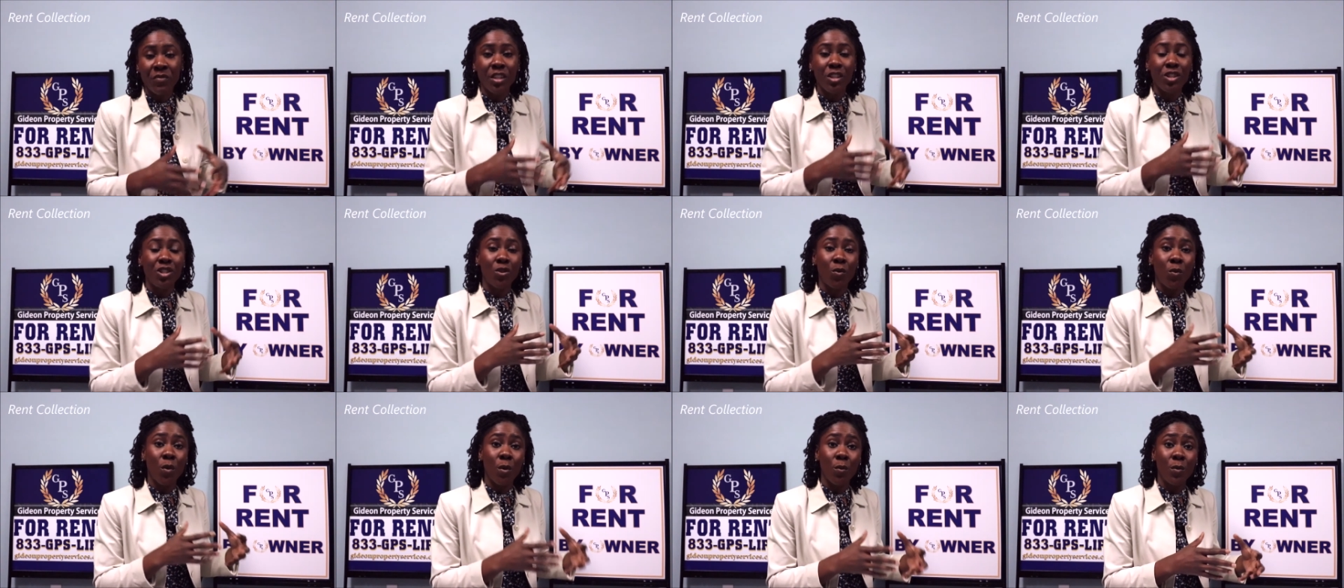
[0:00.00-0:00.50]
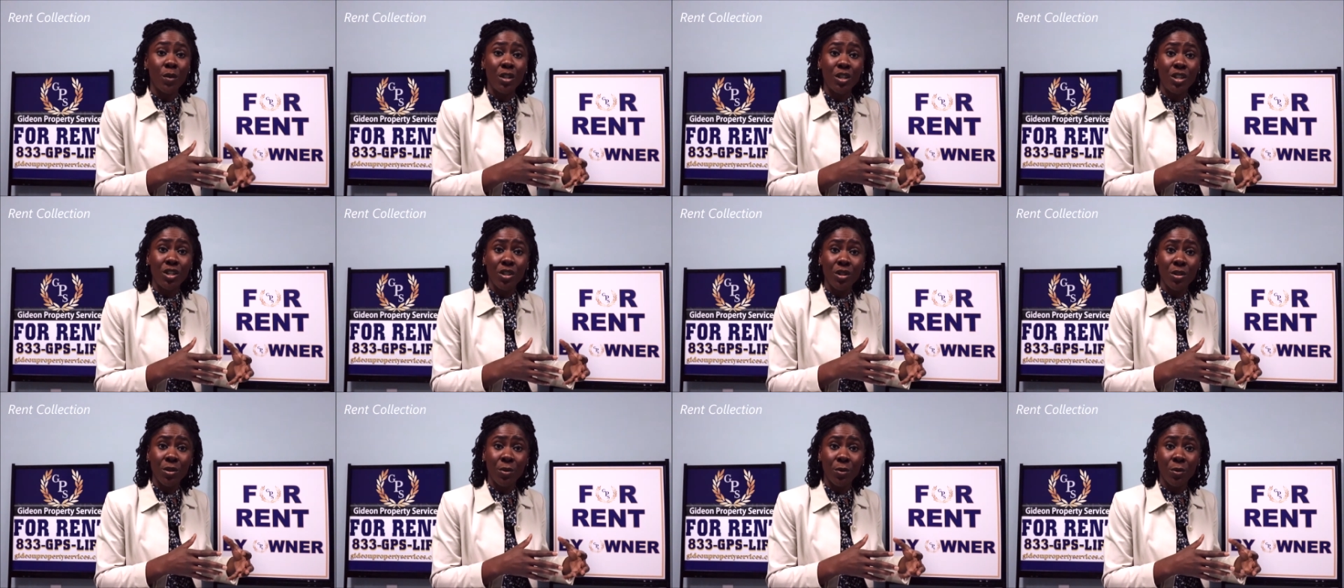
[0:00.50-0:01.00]
So what we
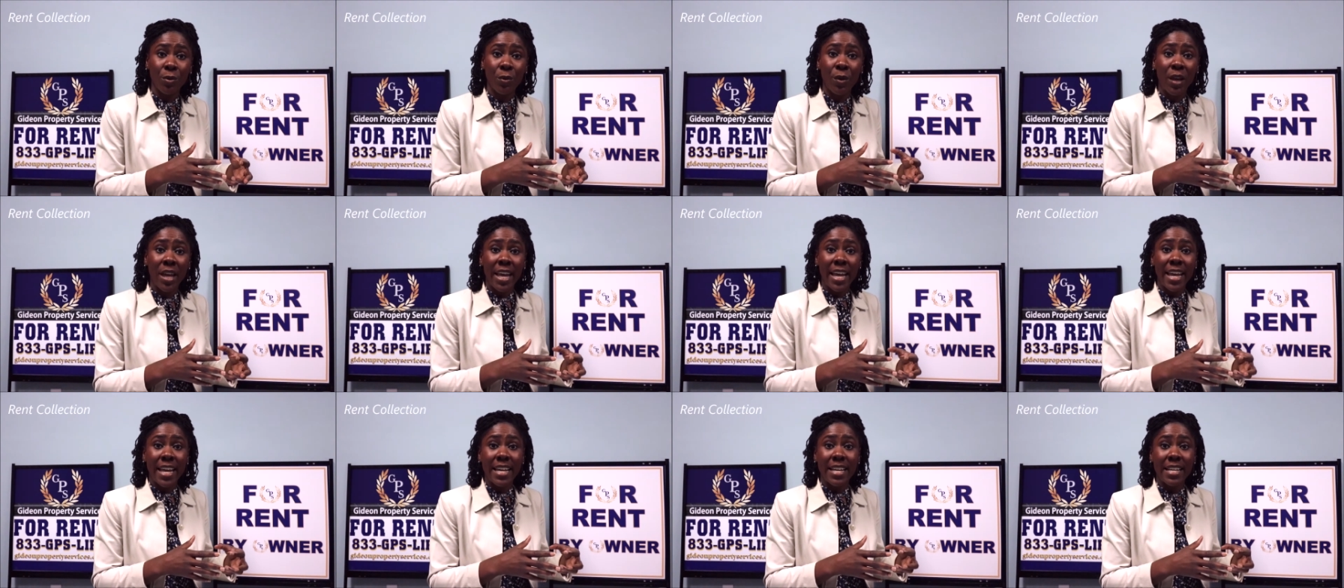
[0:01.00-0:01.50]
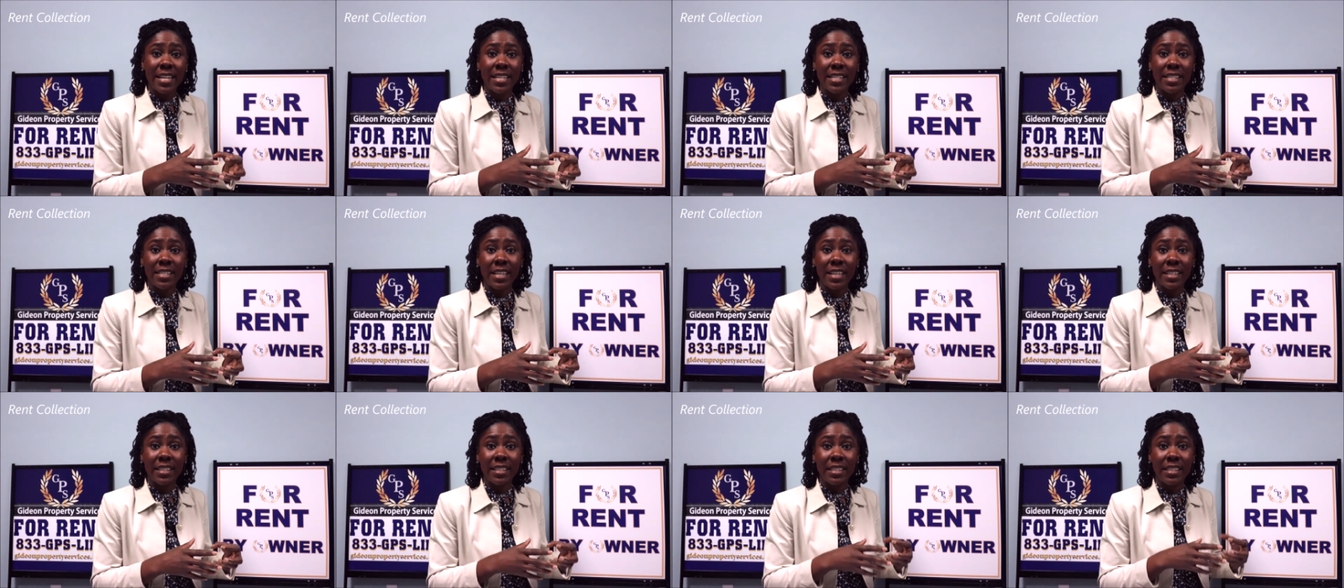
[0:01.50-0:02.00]
do
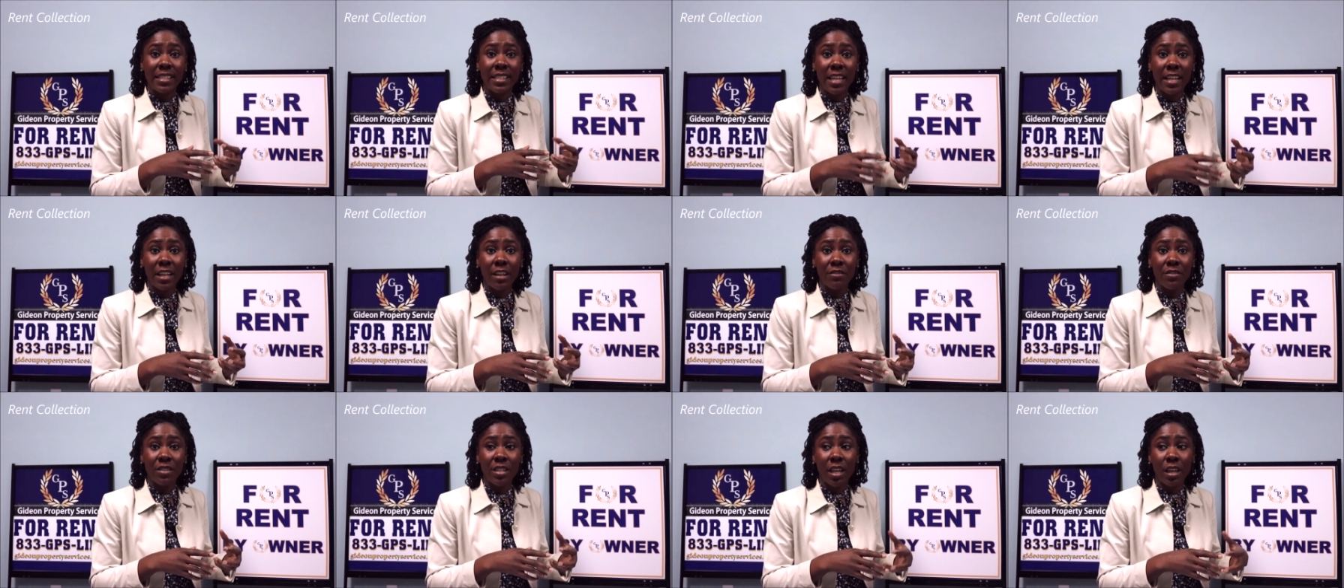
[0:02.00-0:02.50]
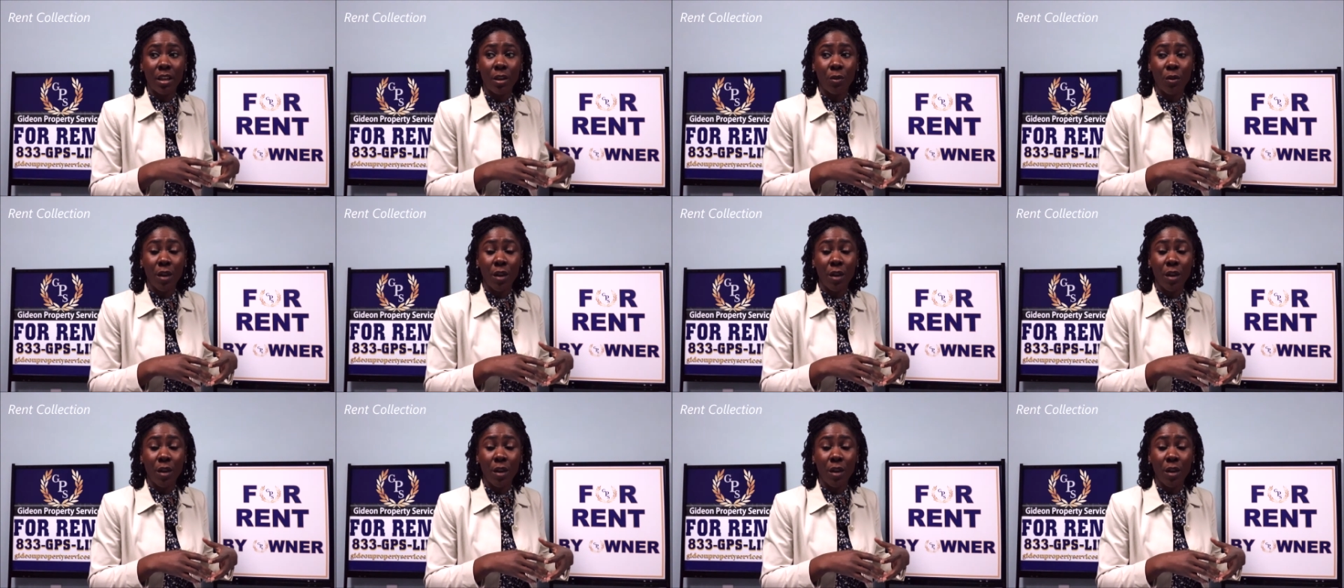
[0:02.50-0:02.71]
is, instead of saying,